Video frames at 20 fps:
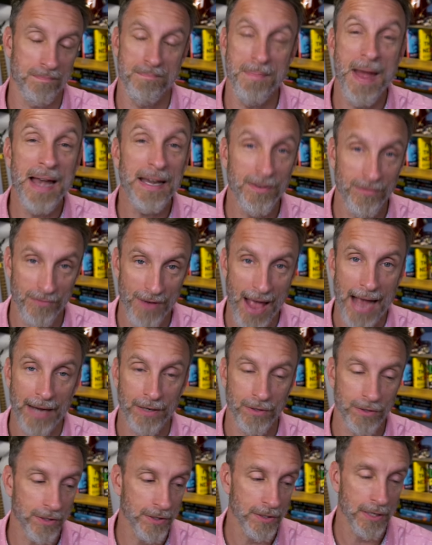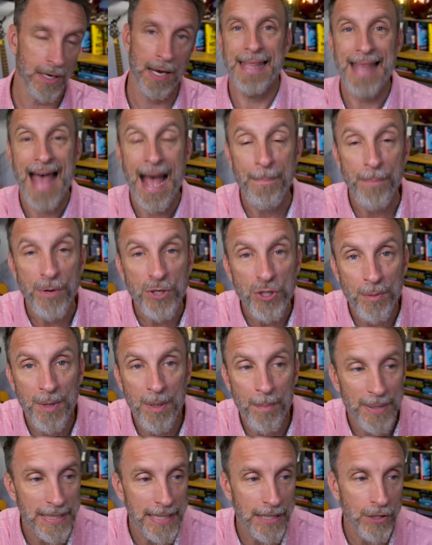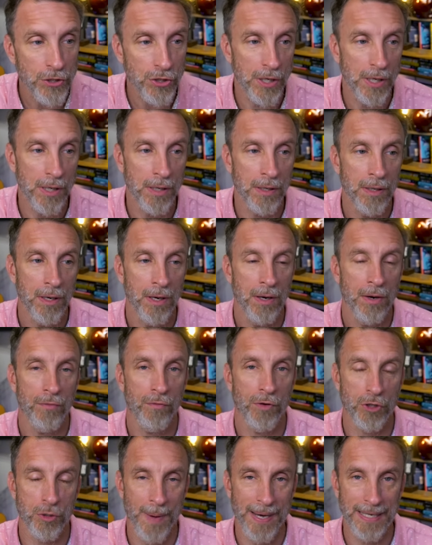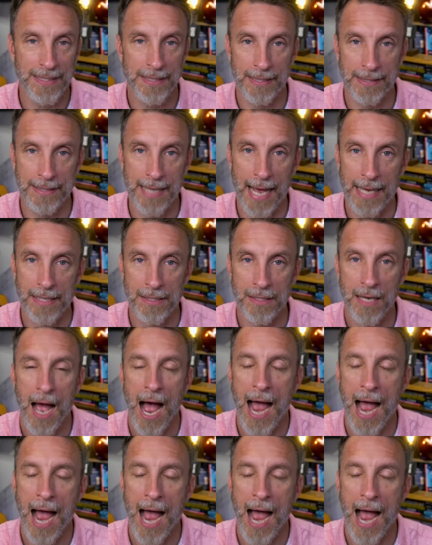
many factors, and that puts them in a position for tremendous success.